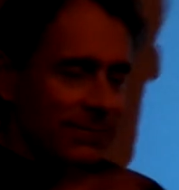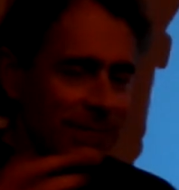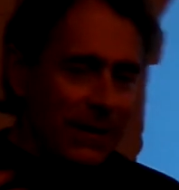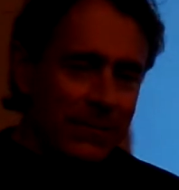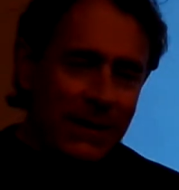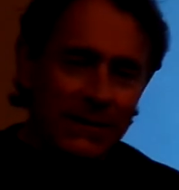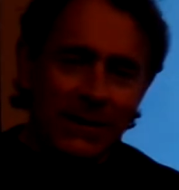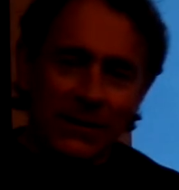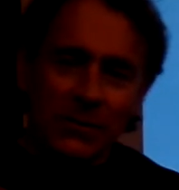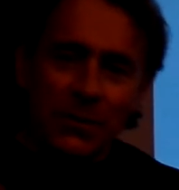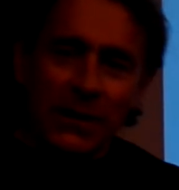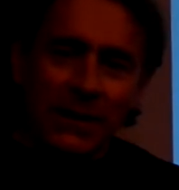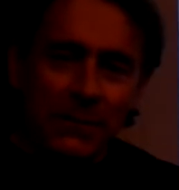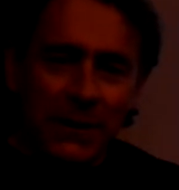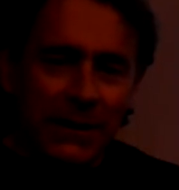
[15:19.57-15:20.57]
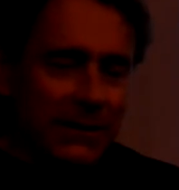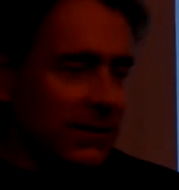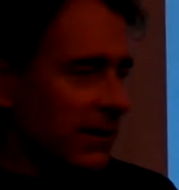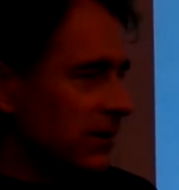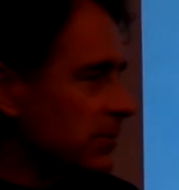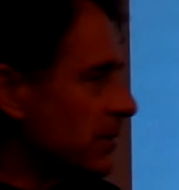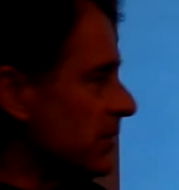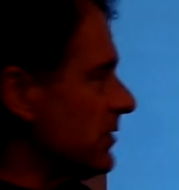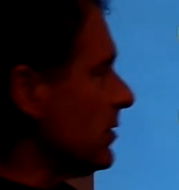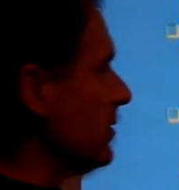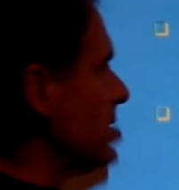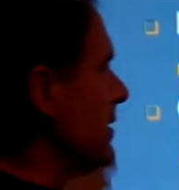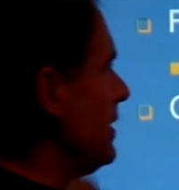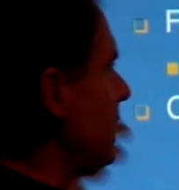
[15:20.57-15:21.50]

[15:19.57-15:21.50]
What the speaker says: I'm not the expert on many things, but certainly